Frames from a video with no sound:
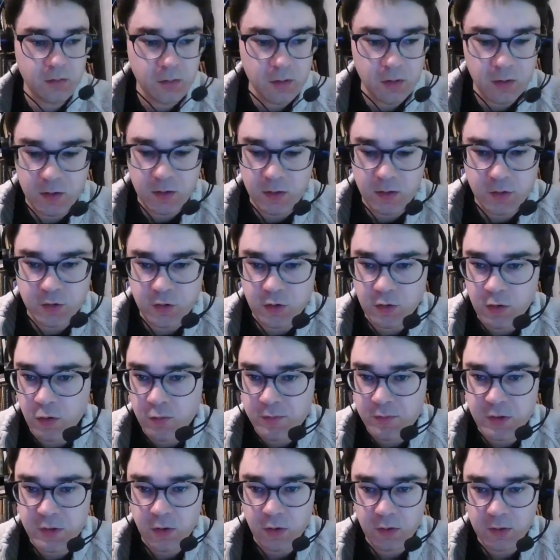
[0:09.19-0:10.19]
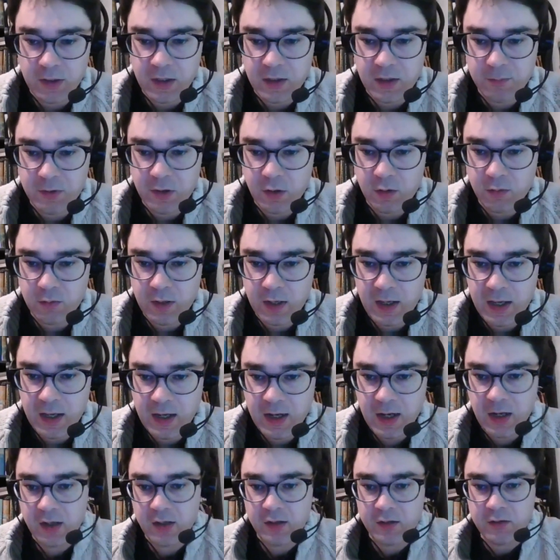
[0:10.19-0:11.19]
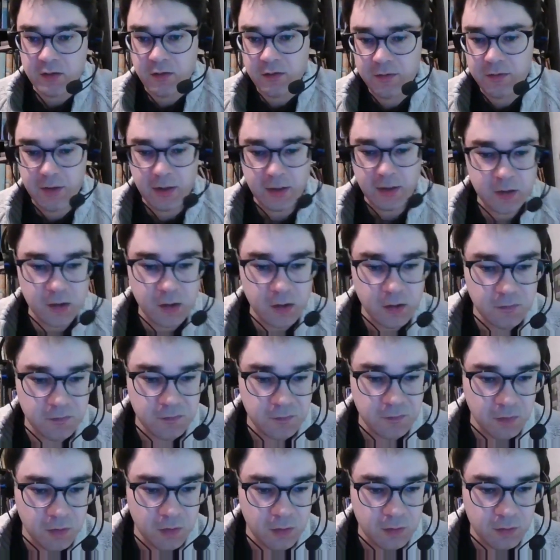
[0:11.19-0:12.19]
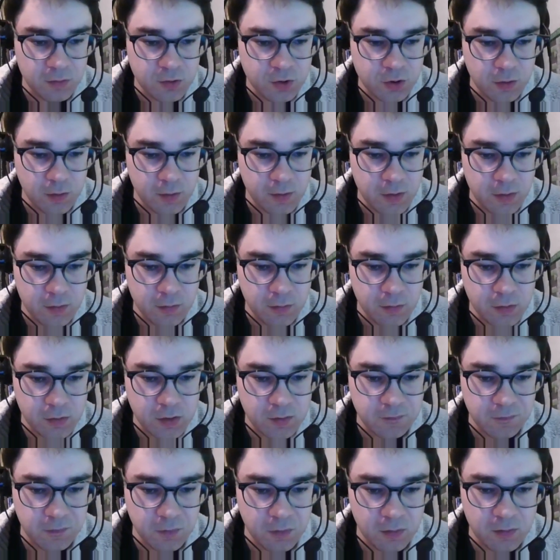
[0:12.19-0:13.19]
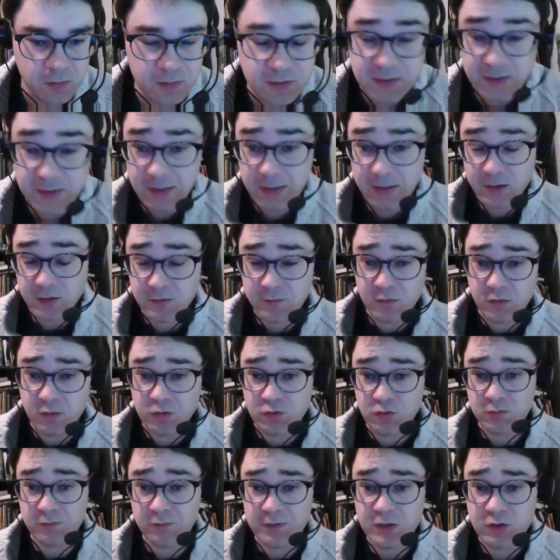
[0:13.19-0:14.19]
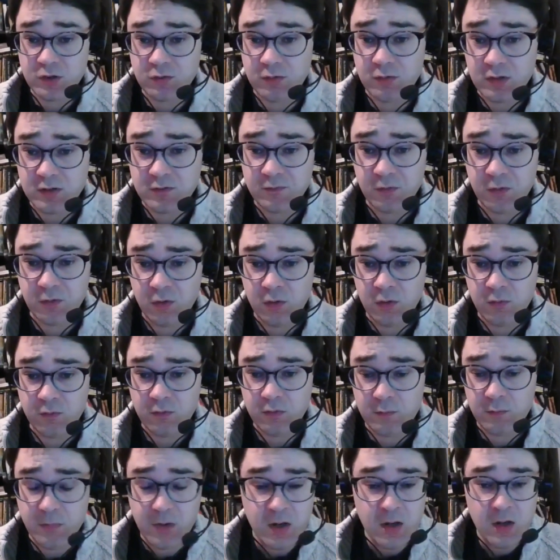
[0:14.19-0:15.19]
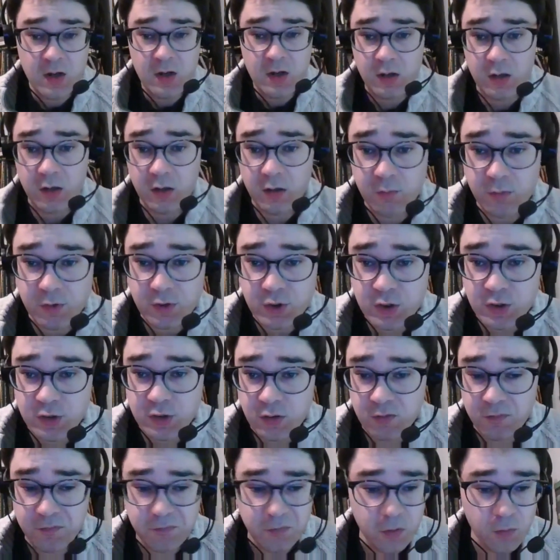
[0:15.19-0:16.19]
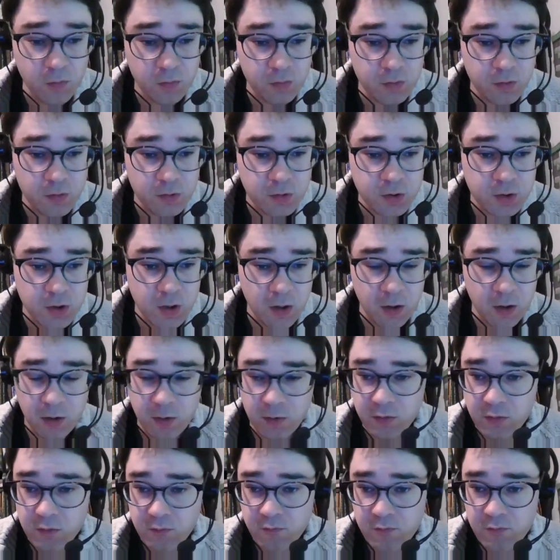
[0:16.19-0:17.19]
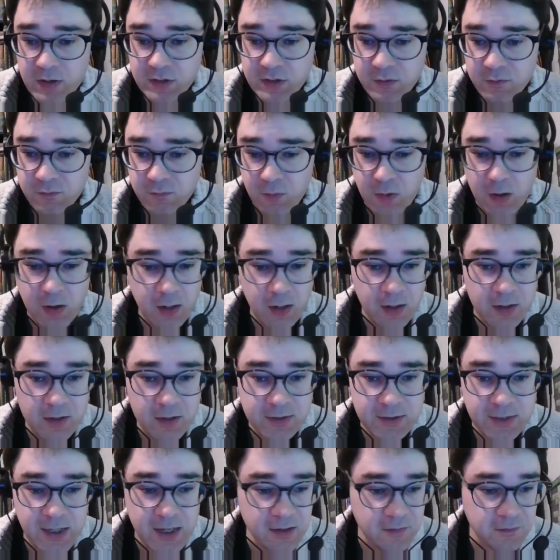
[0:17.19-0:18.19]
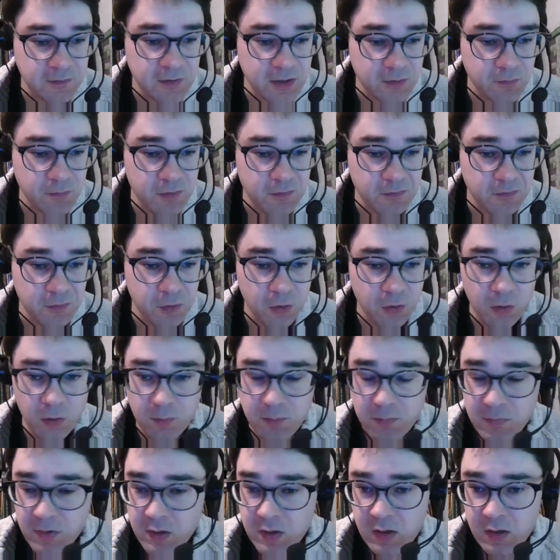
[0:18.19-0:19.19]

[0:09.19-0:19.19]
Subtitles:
I do hope you can all hear me okay, and thank you for joining us for tonight's virtual fisheries forum, which is going to focus on reservoir safety reform.